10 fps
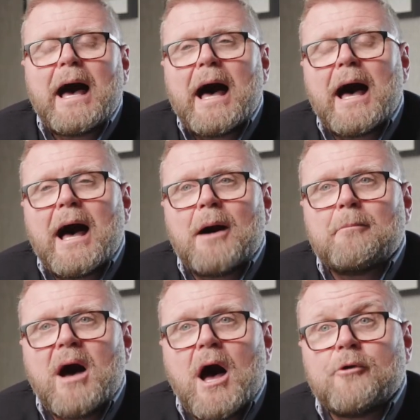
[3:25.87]

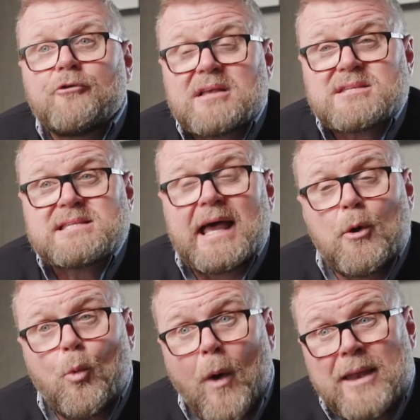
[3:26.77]
And as I say,
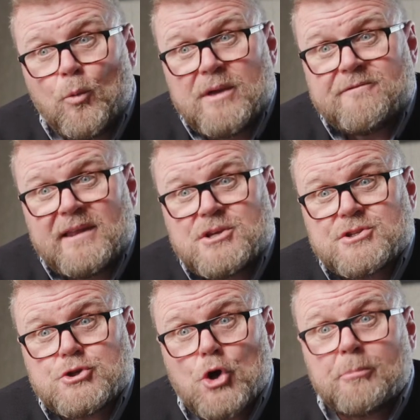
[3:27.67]
when we finish
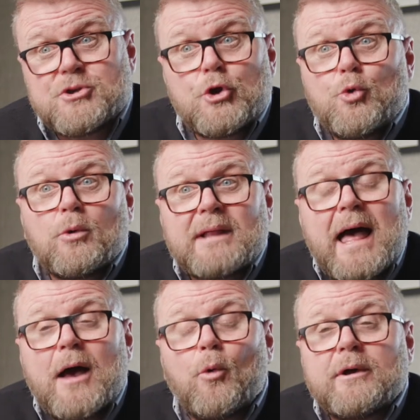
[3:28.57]
the job, you will
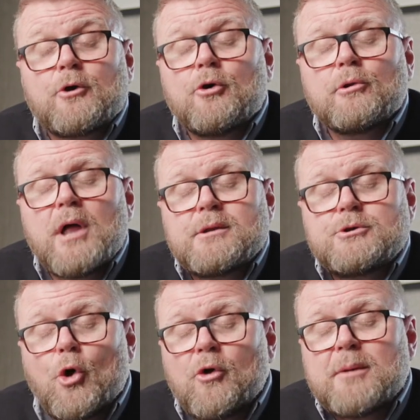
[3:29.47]
get what you call a
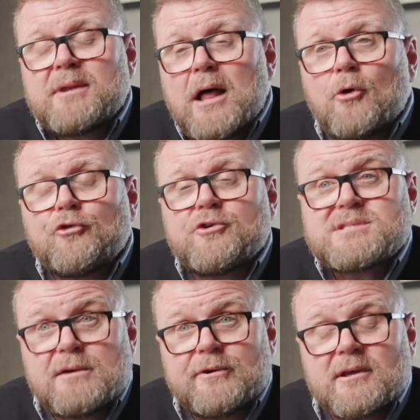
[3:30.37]
Document L
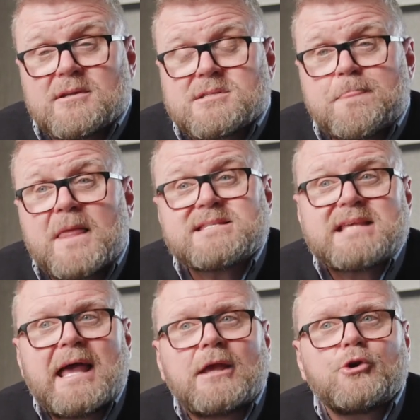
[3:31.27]
certificate
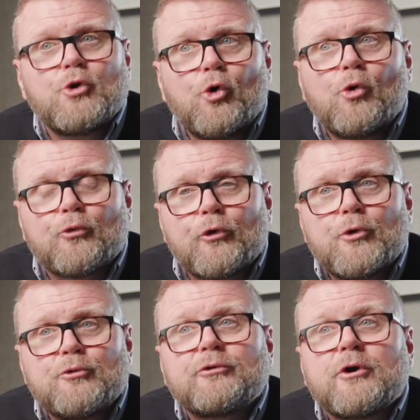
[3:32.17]
saying your
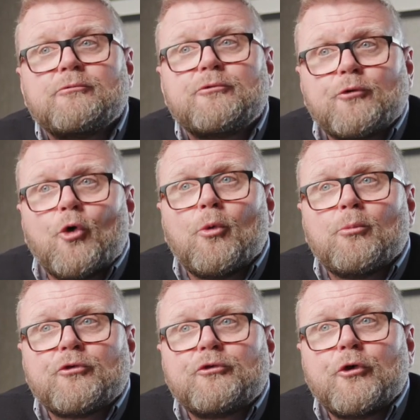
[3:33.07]
roof
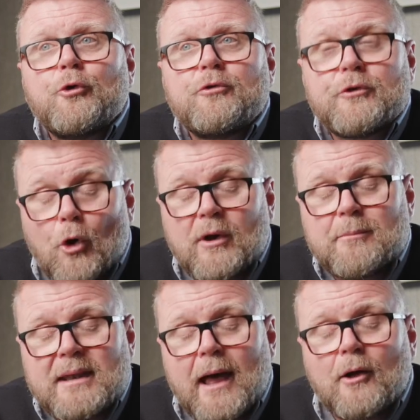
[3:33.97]
conforms to the
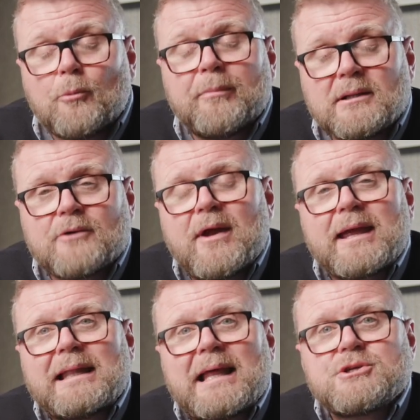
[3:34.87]
Document L building
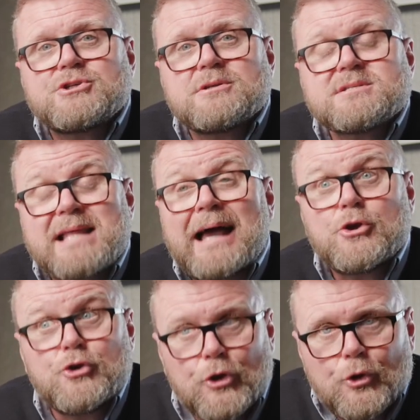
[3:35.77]
regulations that
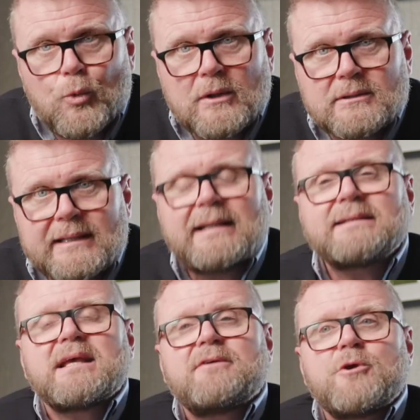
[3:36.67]
you will
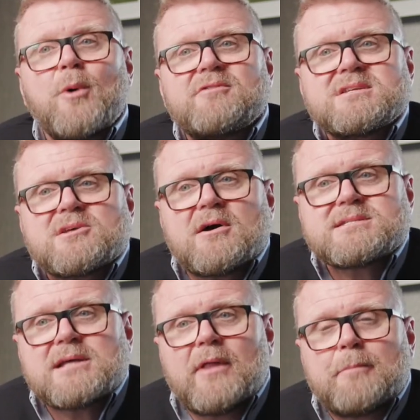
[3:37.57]
need if you ever decide
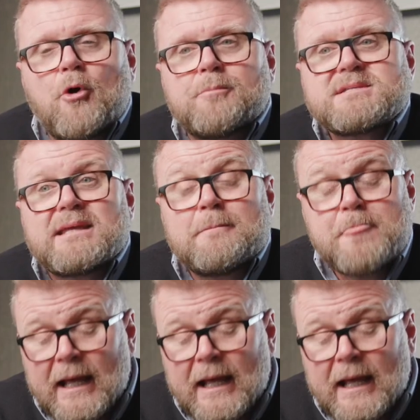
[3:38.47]
to sell that property.